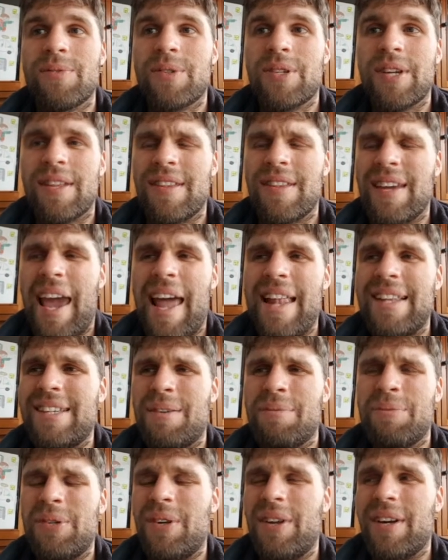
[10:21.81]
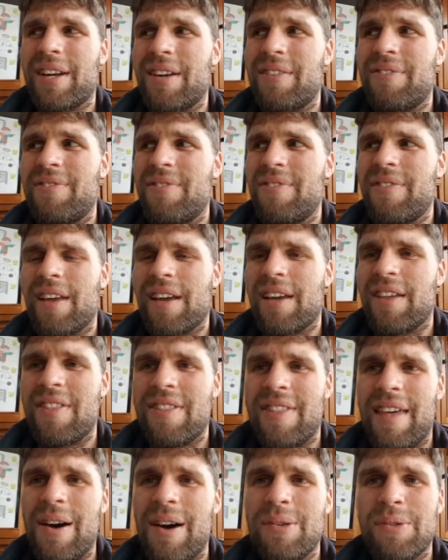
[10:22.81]
which I think adds up to like a like a
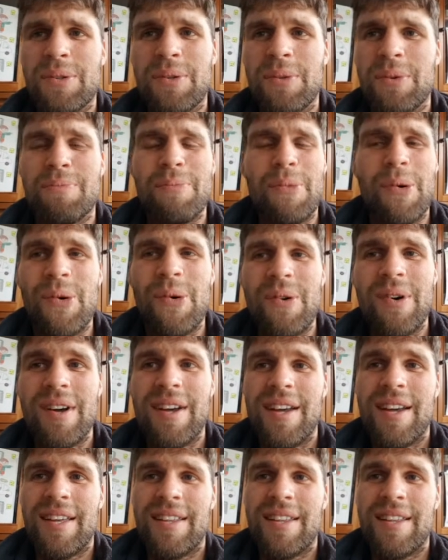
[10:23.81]
thousand or more